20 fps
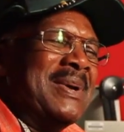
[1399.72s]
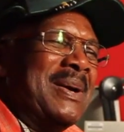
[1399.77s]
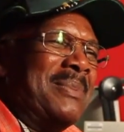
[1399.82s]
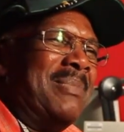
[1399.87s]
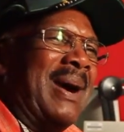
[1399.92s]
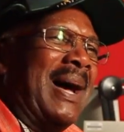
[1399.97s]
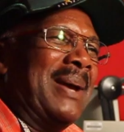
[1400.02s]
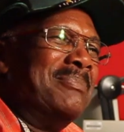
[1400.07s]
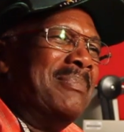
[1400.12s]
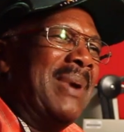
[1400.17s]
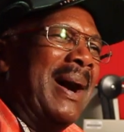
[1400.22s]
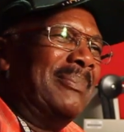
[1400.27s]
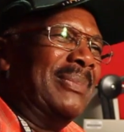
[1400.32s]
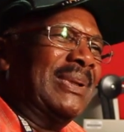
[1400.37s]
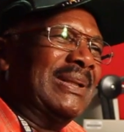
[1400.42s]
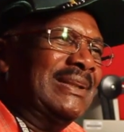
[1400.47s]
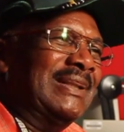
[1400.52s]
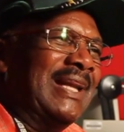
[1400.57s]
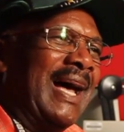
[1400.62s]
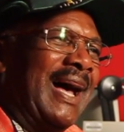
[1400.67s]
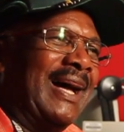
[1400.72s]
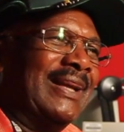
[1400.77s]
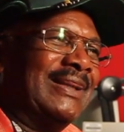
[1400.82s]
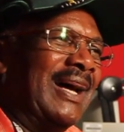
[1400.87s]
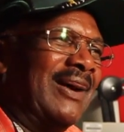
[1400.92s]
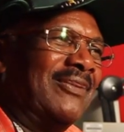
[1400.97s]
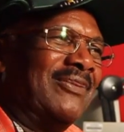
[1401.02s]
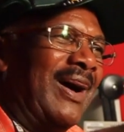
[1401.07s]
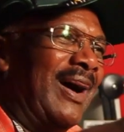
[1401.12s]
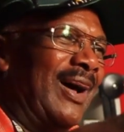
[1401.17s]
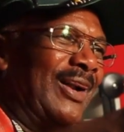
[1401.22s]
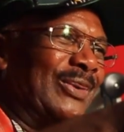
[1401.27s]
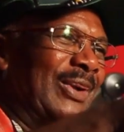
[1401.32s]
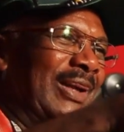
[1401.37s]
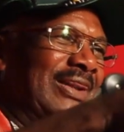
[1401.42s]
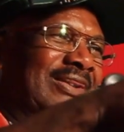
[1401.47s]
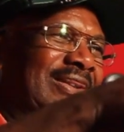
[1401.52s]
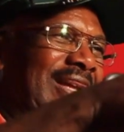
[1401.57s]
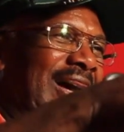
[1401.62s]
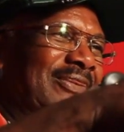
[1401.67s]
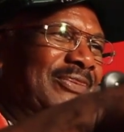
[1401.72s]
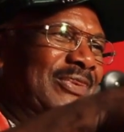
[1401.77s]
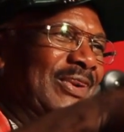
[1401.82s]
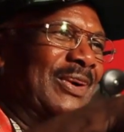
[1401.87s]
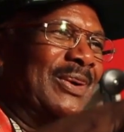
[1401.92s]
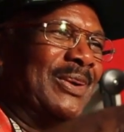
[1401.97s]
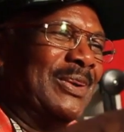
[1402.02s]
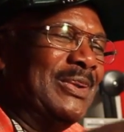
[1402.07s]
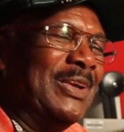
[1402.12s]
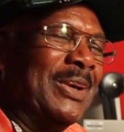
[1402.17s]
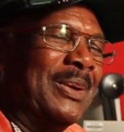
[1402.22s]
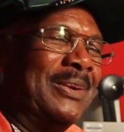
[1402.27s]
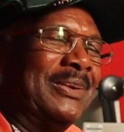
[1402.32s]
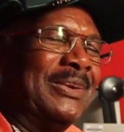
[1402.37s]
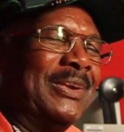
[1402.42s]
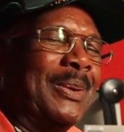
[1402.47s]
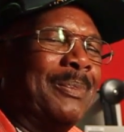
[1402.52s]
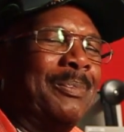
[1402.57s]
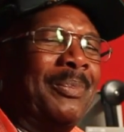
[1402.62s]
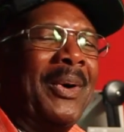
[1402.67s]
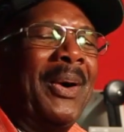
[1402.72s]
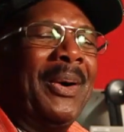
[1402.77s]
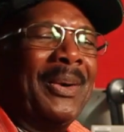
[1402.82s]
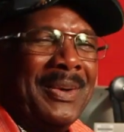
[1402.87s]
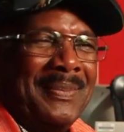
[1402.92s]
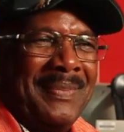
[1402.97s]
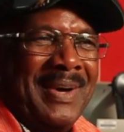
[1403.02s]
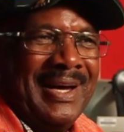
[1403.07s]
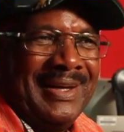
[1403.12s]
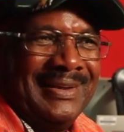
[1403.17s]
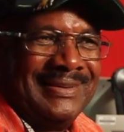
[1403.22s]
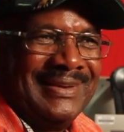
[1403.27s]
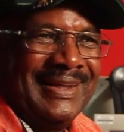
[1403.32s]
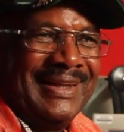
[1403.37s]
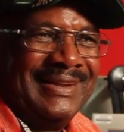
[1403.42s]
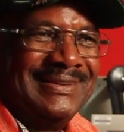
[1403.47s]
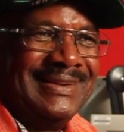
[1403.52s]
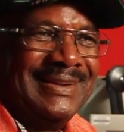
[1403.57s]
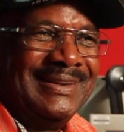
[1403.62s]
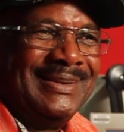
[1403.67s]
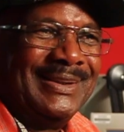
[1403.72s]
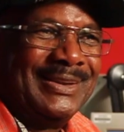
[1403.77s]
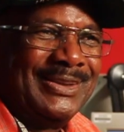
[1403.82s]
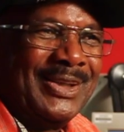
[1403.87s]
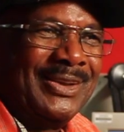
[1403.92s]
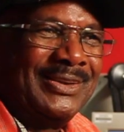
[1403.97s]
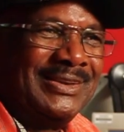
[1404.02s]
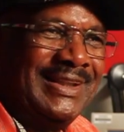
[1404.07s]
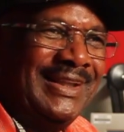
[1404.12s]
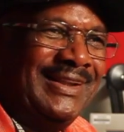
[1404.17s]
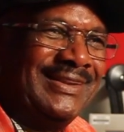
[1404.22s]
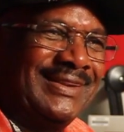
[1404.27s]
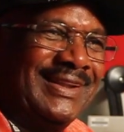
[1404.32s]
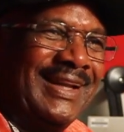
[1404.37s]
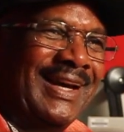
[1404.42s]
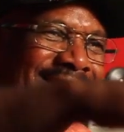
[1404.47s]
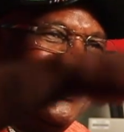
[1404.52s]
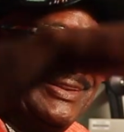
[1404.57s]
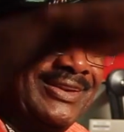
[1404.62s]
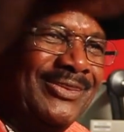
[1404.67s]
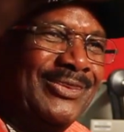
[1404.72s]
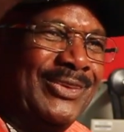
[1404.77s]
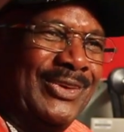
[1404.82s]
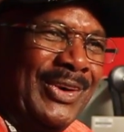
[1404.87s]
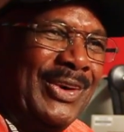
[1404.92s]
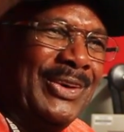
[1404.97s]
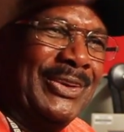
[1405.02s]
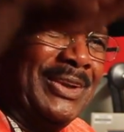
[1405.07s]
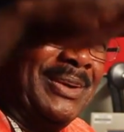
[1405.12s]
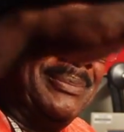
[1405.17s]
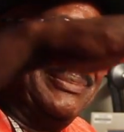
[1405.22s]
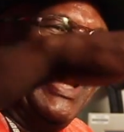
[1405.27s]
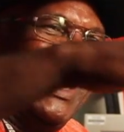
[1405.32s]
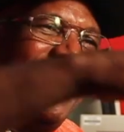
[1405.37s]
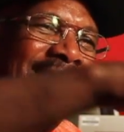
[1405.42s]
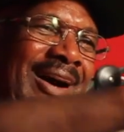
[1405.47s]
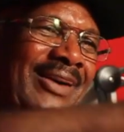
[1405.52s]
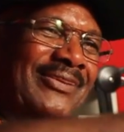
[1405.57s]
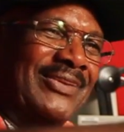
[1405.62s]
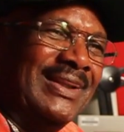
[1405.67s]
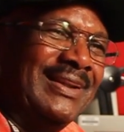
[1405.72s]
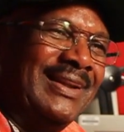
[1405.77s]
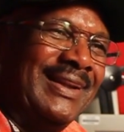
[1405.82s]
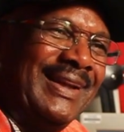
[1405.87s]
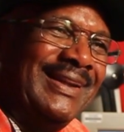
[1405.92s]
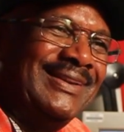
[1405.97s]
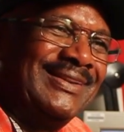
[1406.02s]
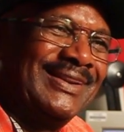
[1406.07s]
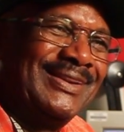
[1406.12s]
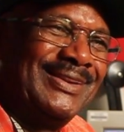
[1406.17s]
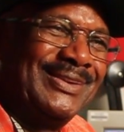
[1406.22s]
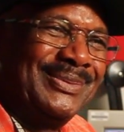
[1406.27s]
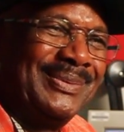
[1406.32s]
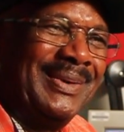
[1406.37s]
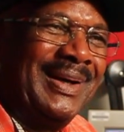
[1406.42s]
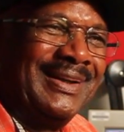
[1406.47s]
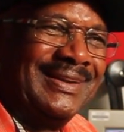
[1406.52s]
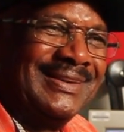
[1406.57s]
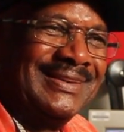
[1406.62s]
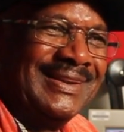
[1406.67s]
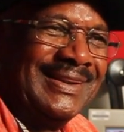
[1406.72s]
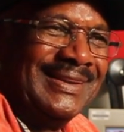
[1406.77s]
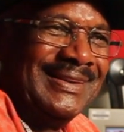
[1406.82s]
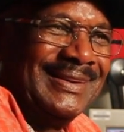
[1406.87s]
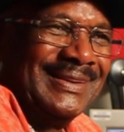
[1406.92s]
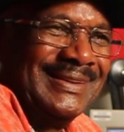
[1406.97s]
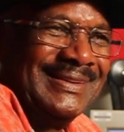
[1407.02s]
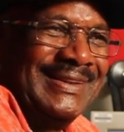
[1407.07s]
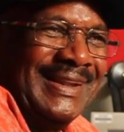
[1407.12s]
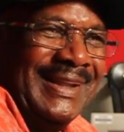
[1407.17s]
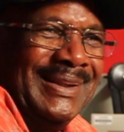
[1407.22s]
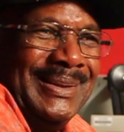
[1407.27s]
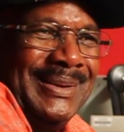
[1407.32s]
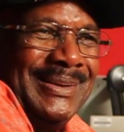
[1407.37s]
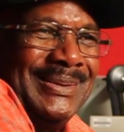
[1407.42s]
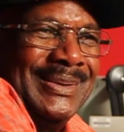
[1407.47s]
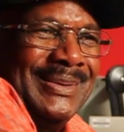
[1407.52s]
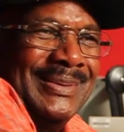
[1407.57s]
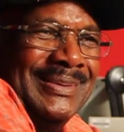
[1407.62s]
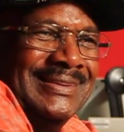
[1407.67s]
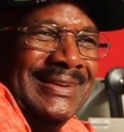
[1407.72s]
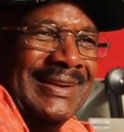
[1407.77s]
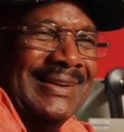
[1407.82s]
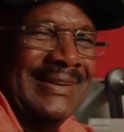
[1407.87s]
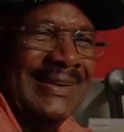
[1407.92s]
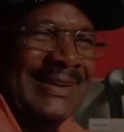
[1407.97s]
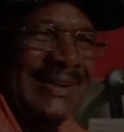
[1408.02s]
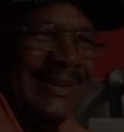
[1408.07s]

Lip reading: My mom and dad have always have your program on, and these guys have grown up. They're having kids as well. And telling you.